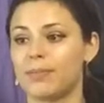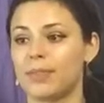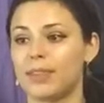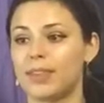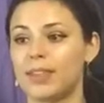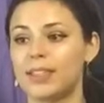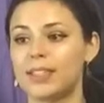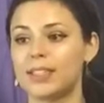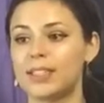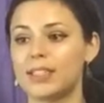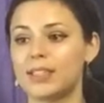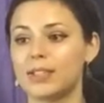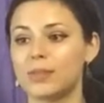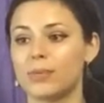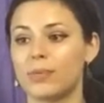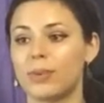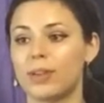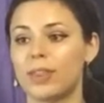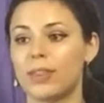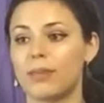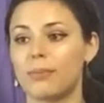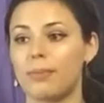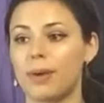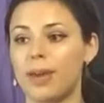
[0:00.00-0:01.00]
This is
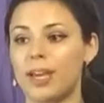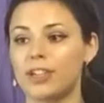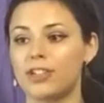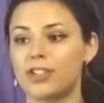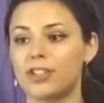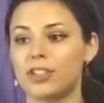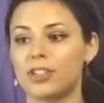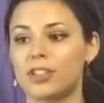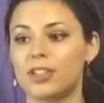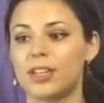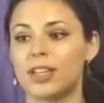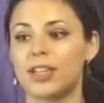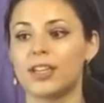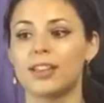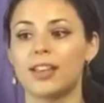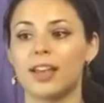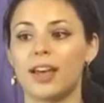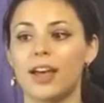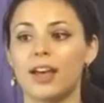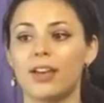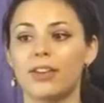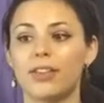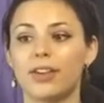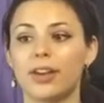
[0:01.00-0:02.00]
when the patient and the
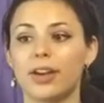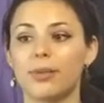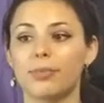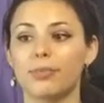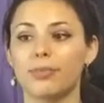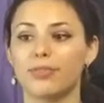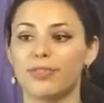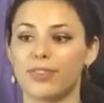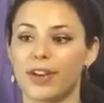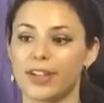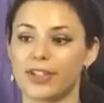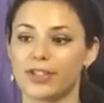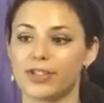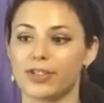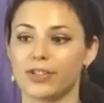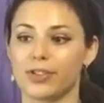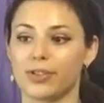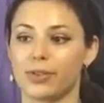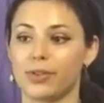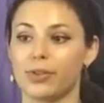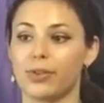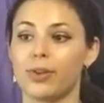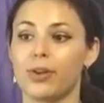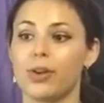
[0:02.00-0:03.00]
healthcare
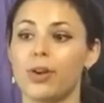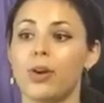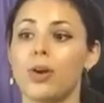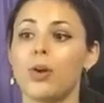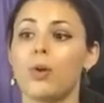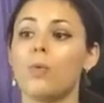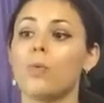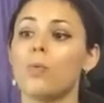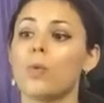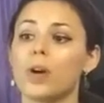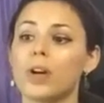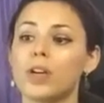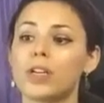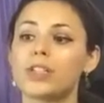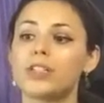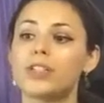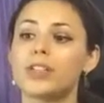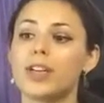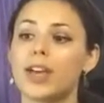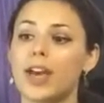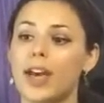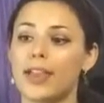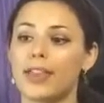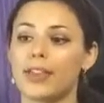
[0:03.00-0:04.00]
professional work
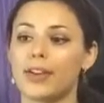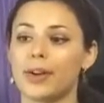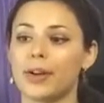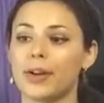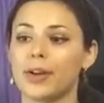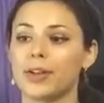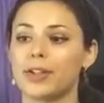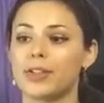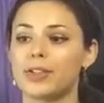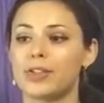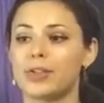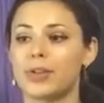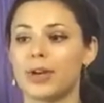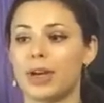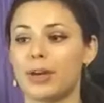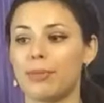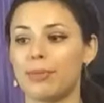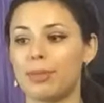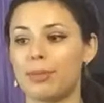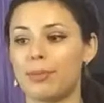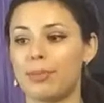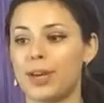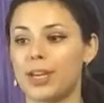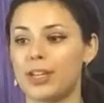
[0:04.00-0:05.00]
together to
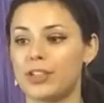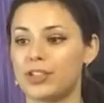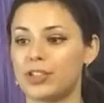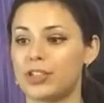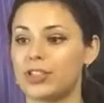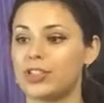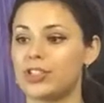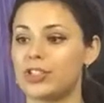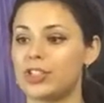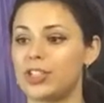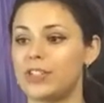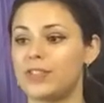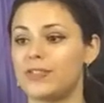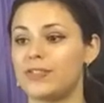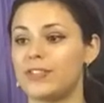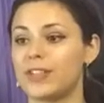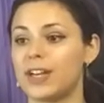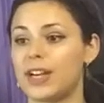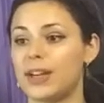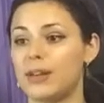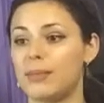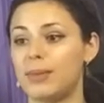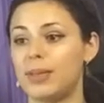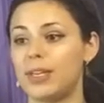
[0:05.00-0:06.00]
help the patient achieve
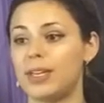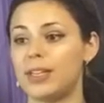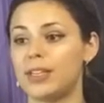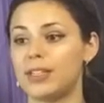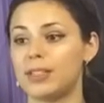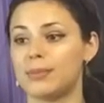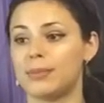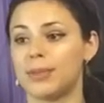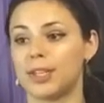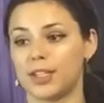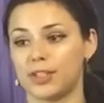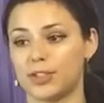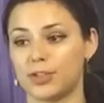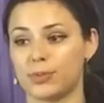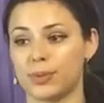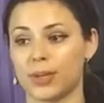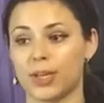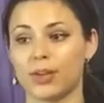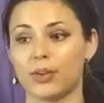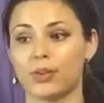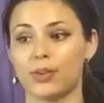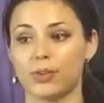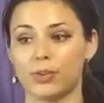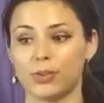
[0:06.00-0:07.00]
diabetes
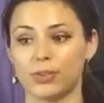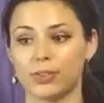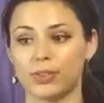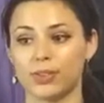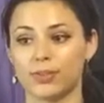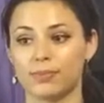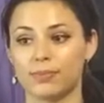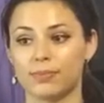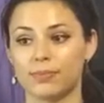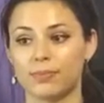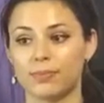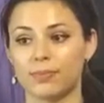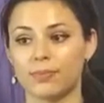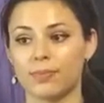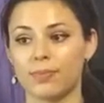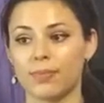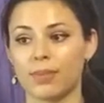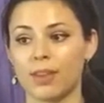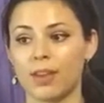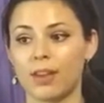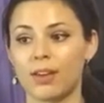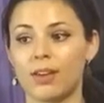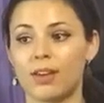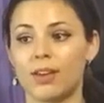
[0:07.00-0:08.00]
management goals.
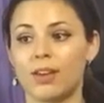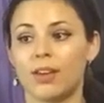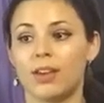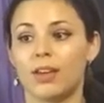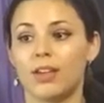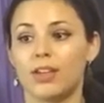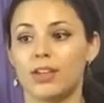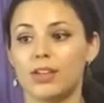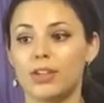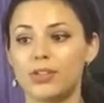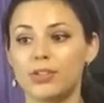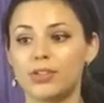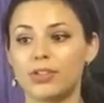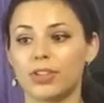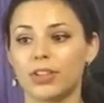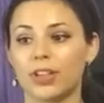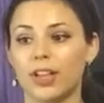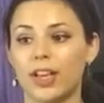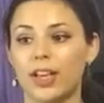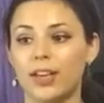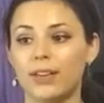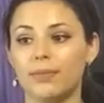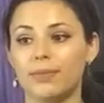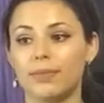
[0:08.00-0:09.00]

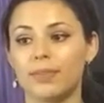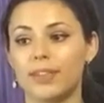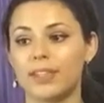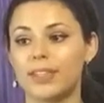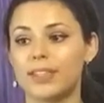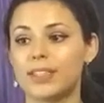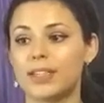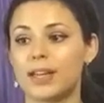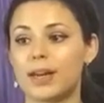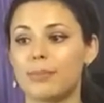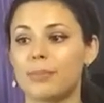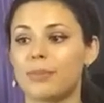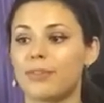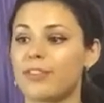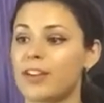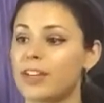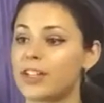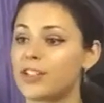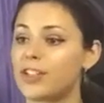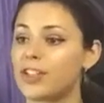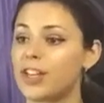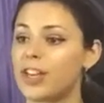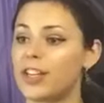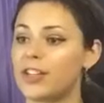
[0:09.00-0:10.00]
Usually, this type of
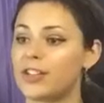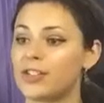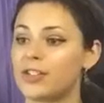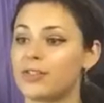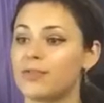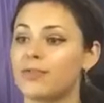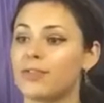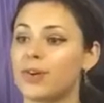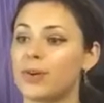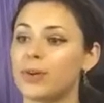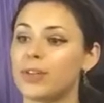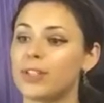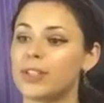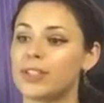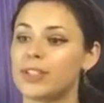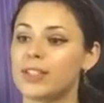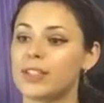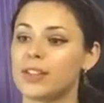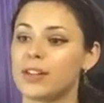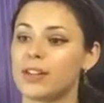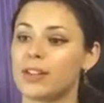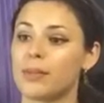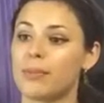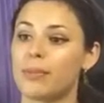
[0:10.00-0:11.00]
education
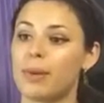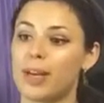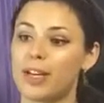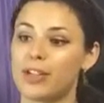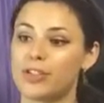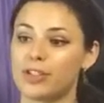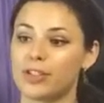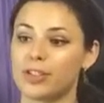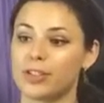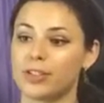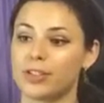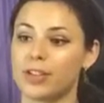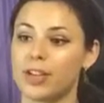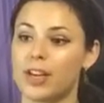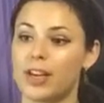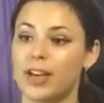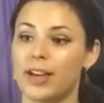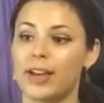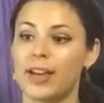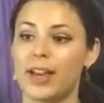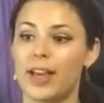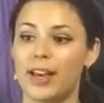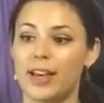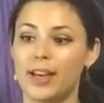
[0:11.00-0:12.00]
focuses on the patient
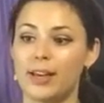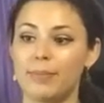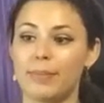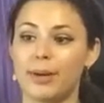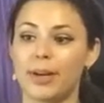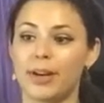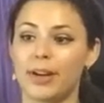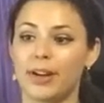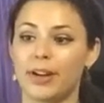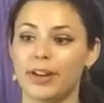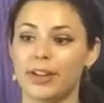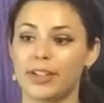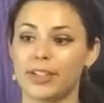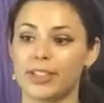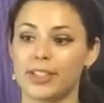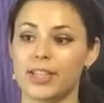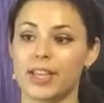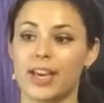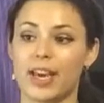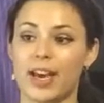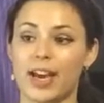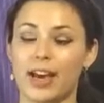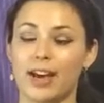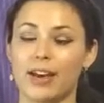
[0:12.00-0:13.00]
and any barriers
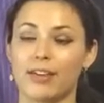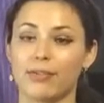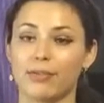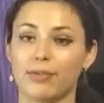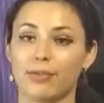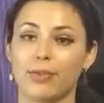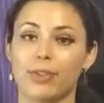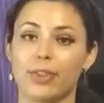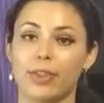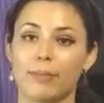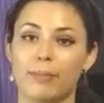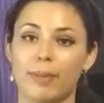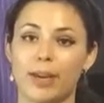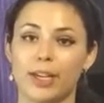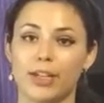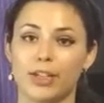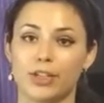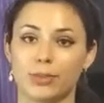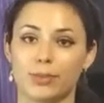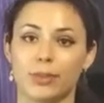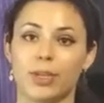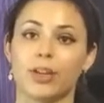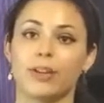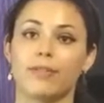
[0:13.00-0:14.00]
they have with the
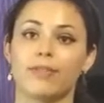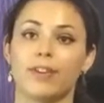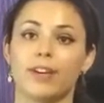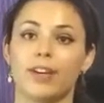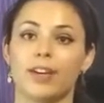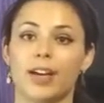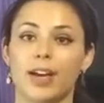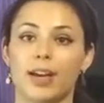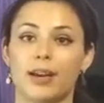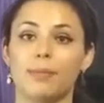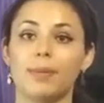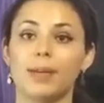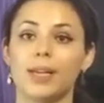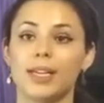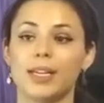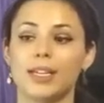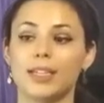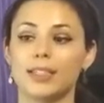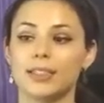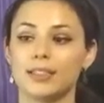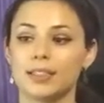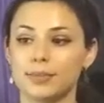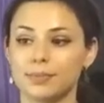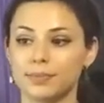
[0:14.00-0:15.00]
management of their
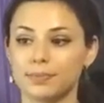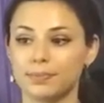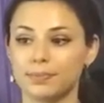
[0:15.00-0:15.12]
diabetes.